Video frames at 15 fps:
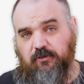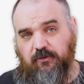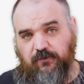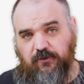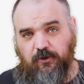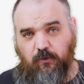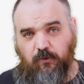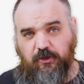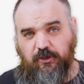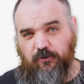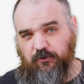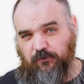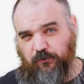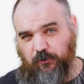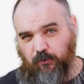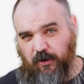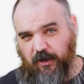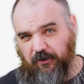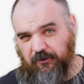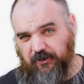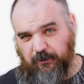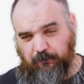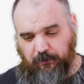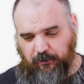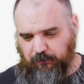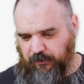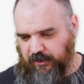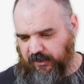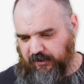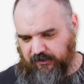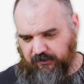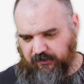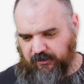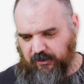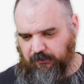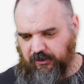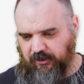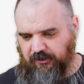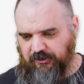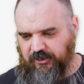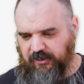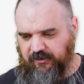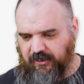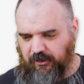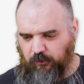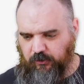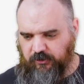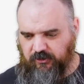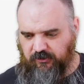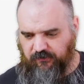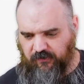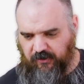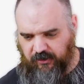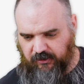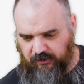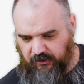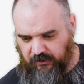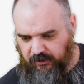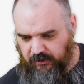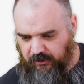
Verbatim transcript: If you don't want to use it for a while, you need to put a break, come in and uncheck that, it'll work just fine.